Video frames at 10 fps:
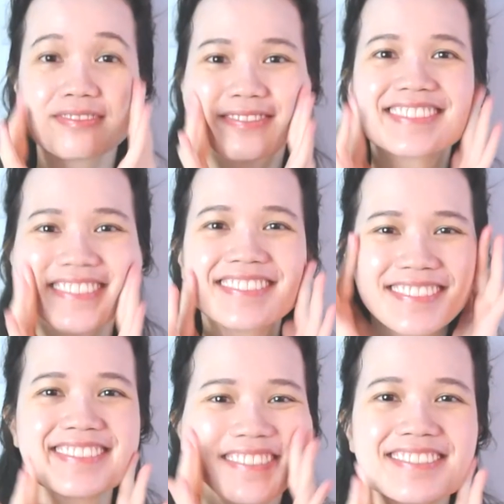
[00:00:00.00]
leaving a
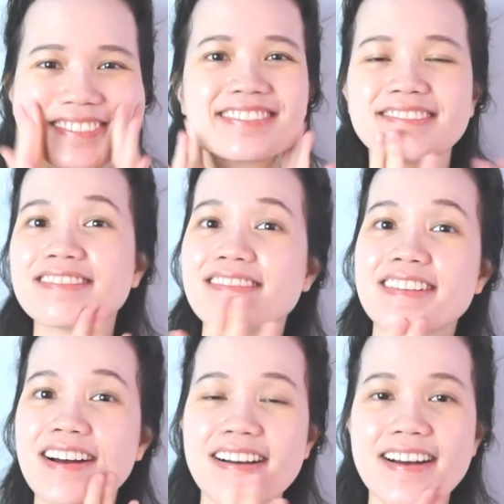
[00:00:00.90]
glowy
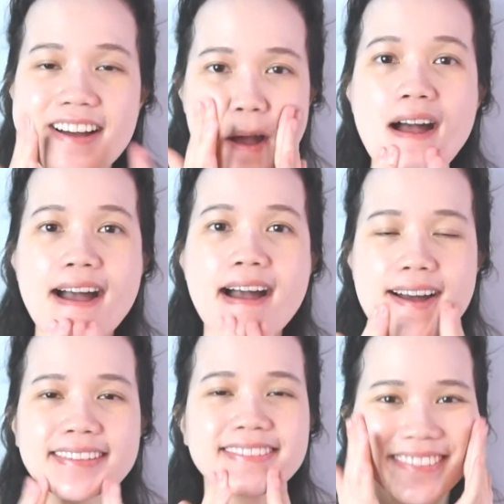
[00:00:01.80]
finish and a
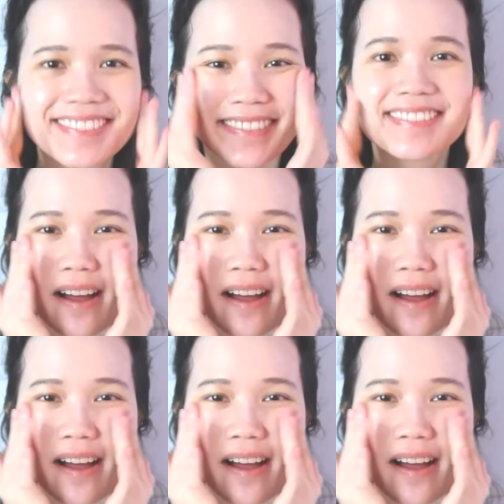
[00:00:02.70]
slippery film.